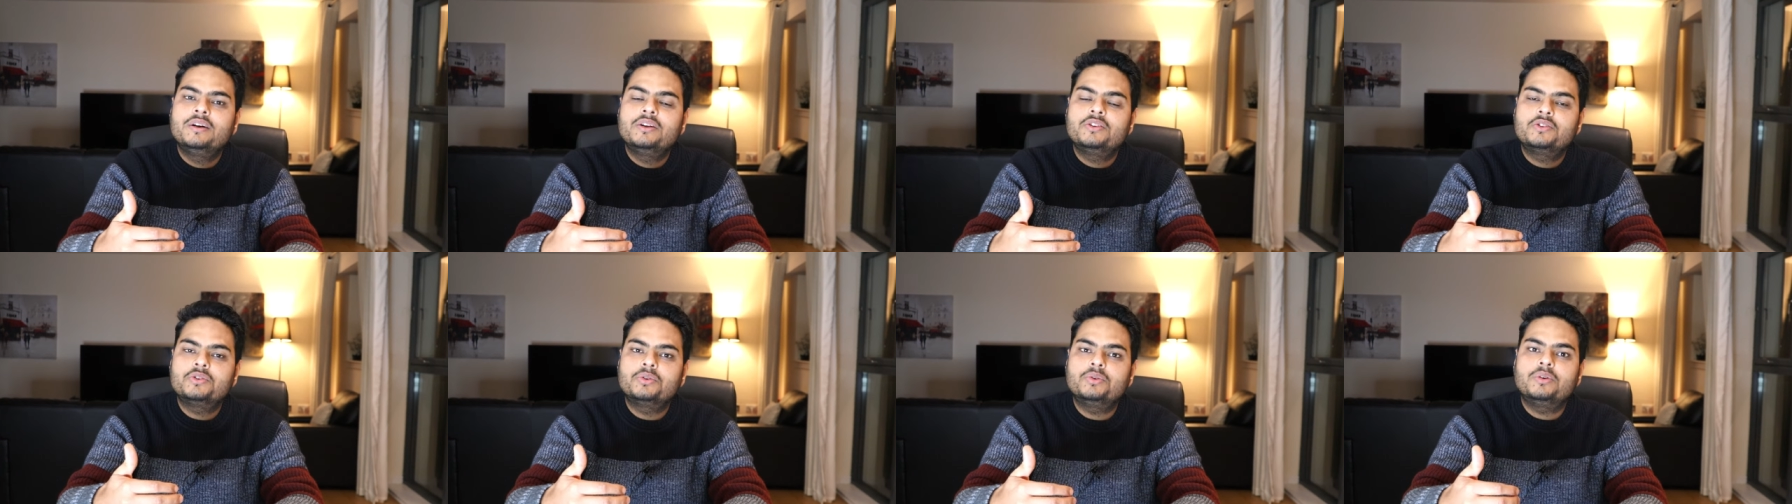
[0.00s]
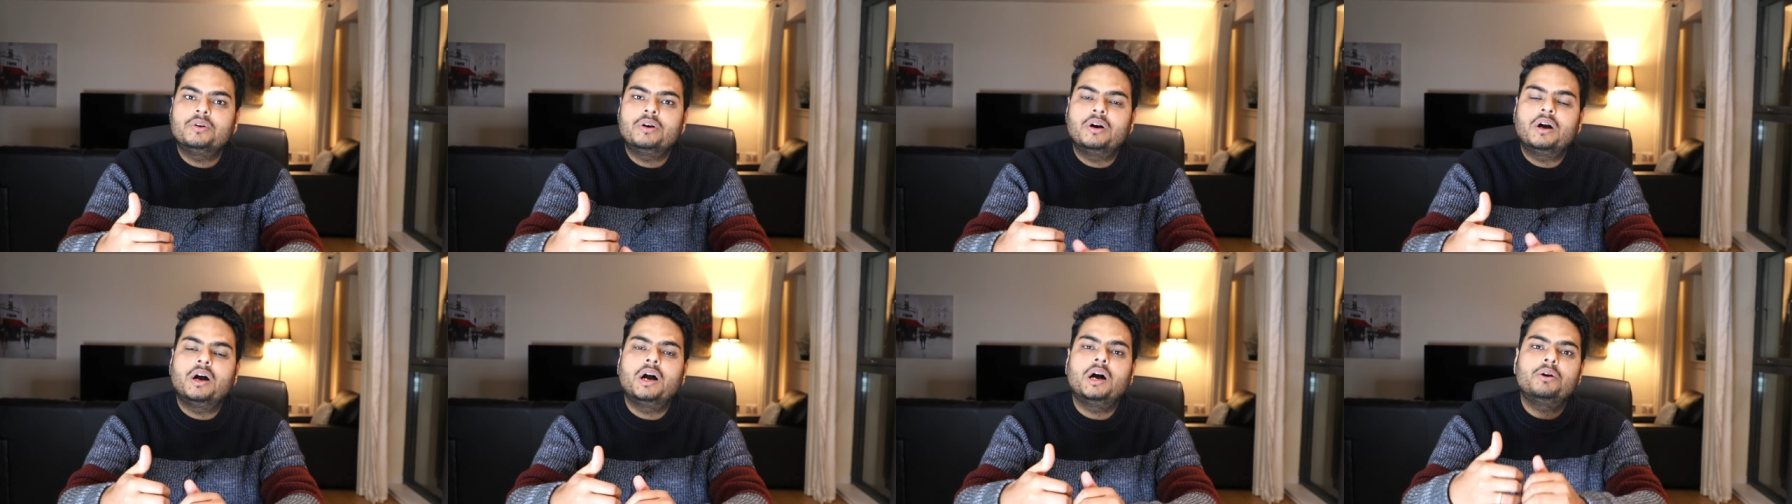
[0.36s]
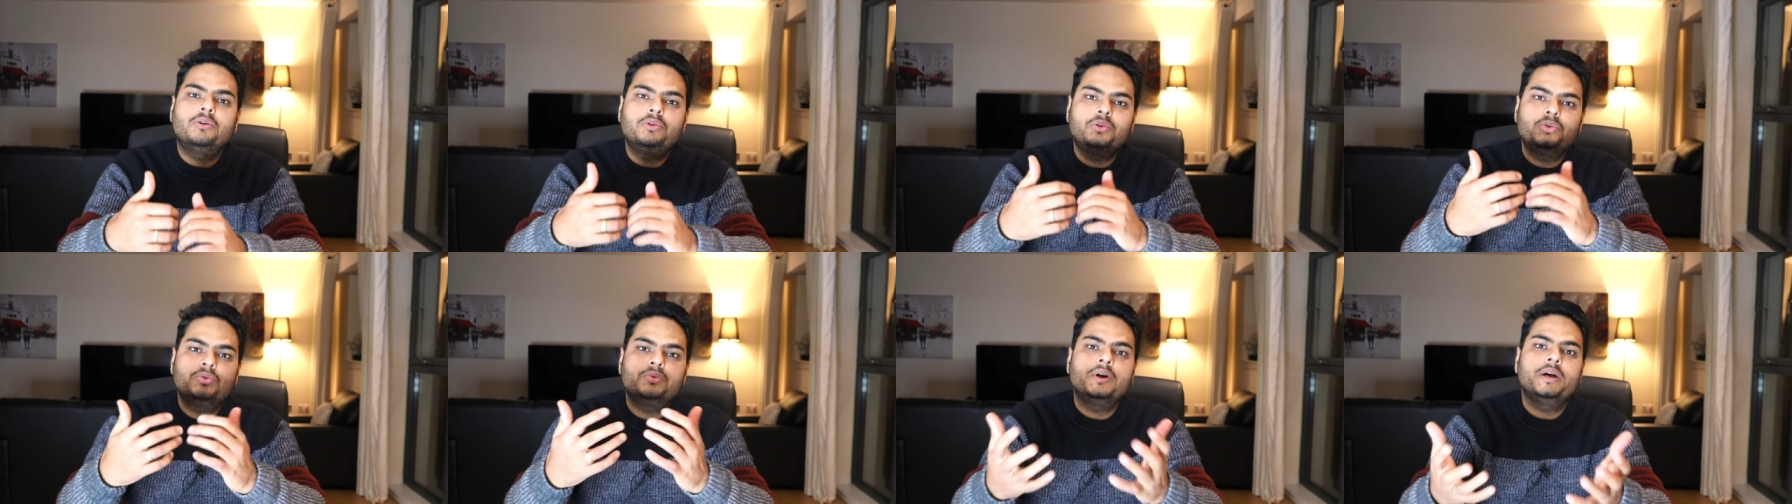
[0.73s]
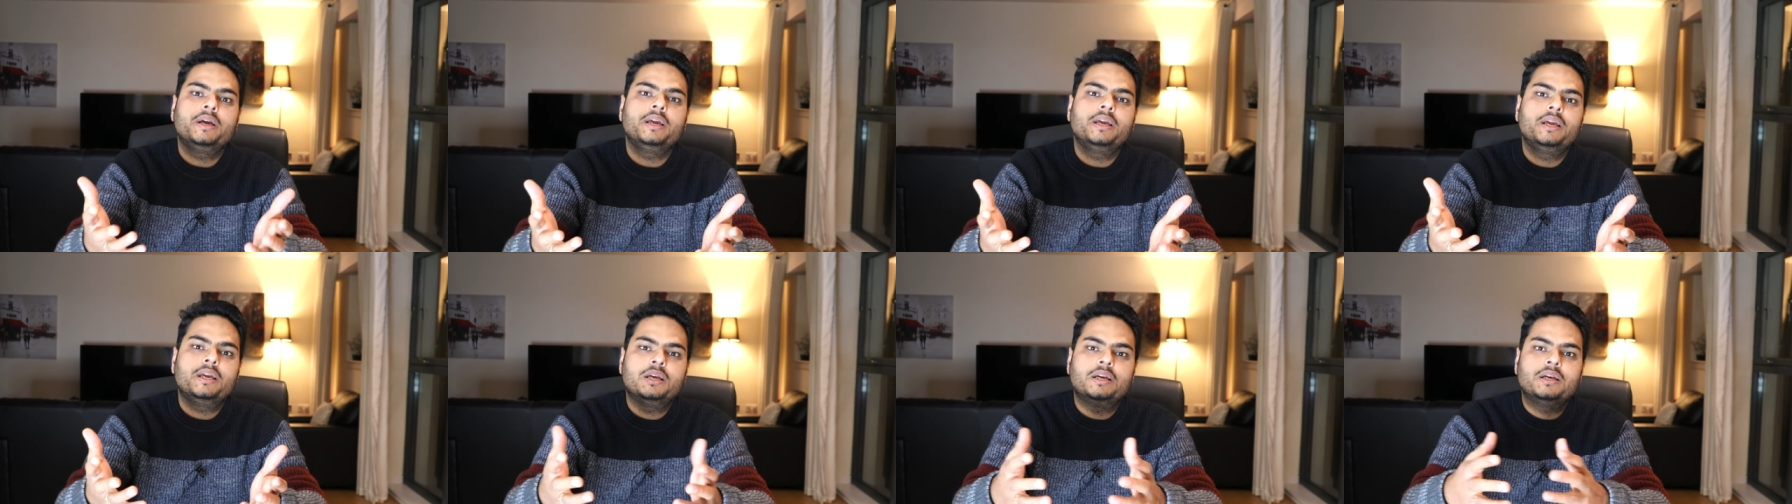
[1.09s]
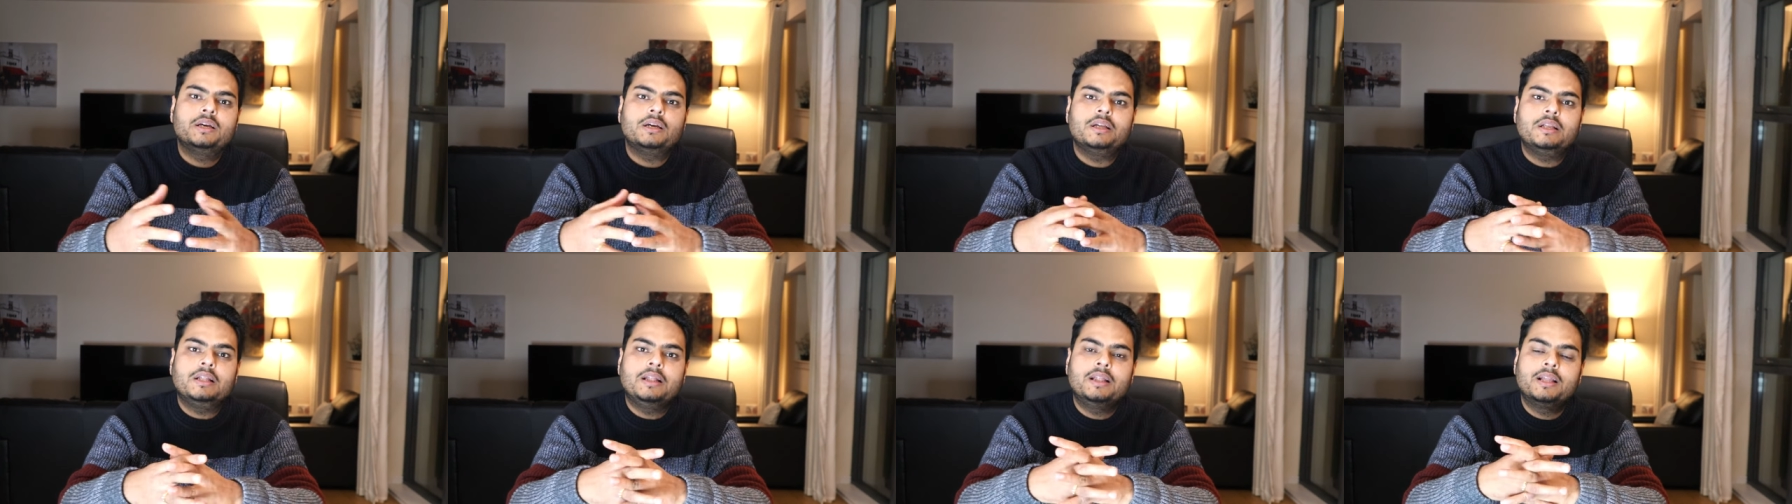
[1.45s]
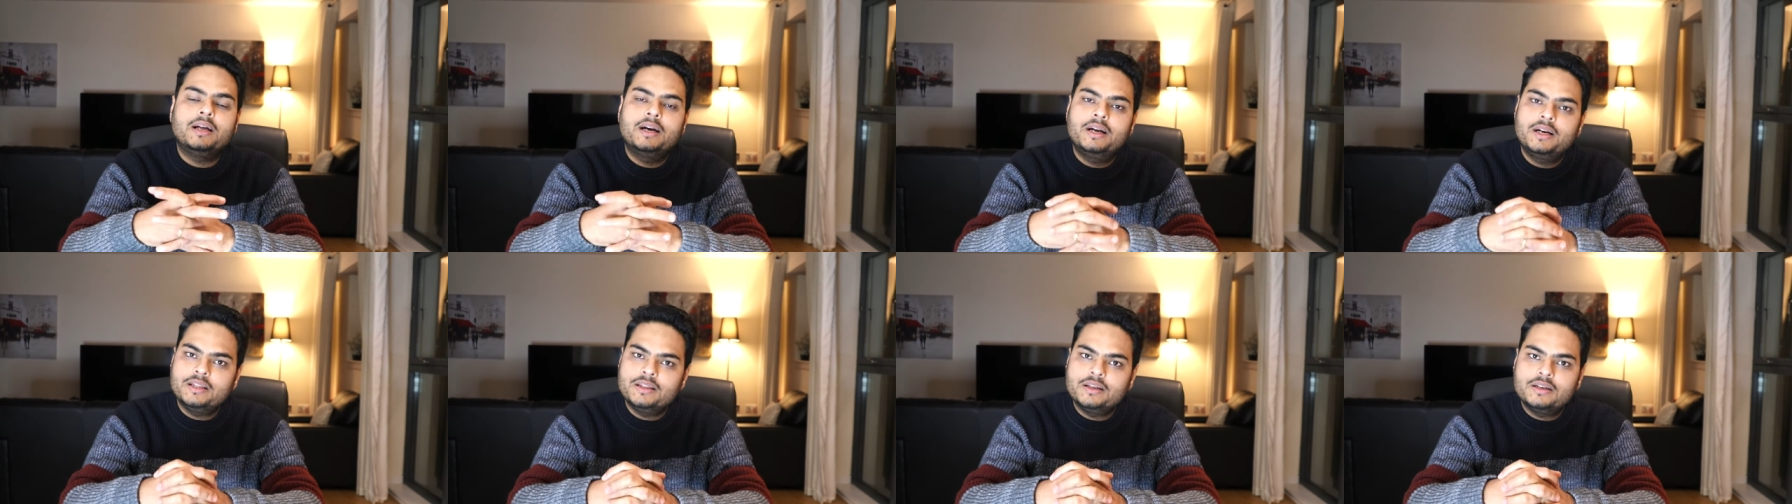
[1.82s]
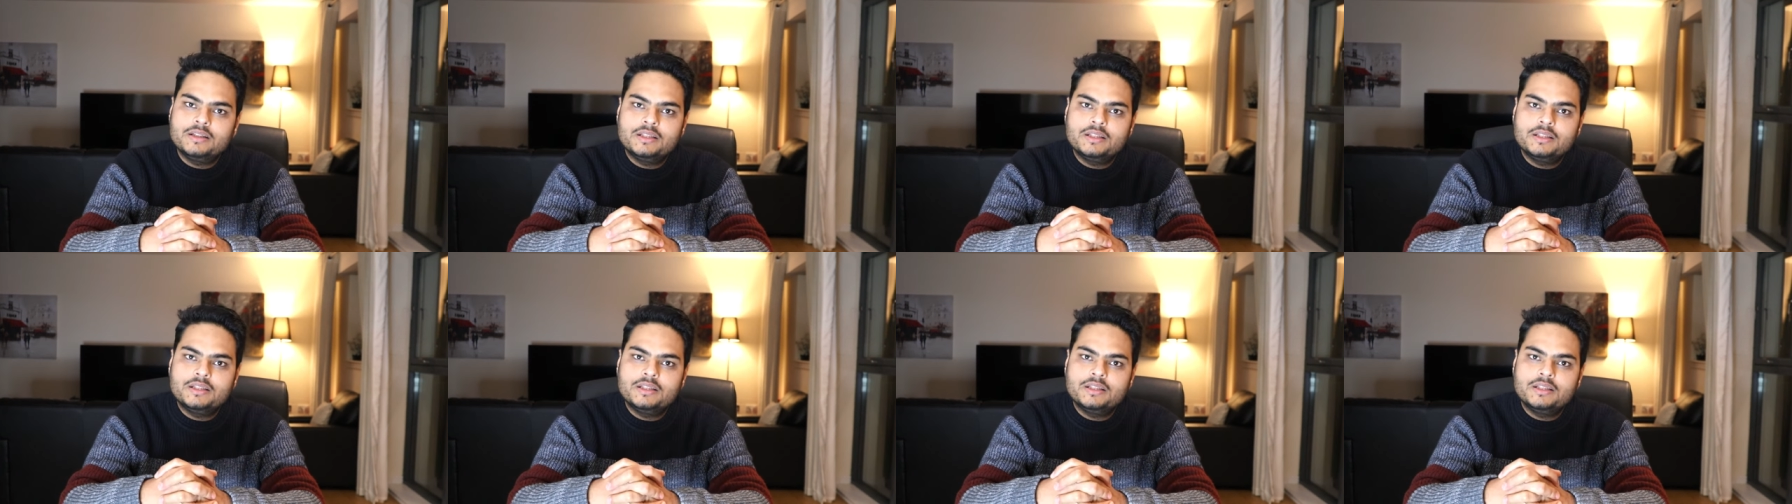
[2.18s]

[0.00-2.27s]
So how do I learn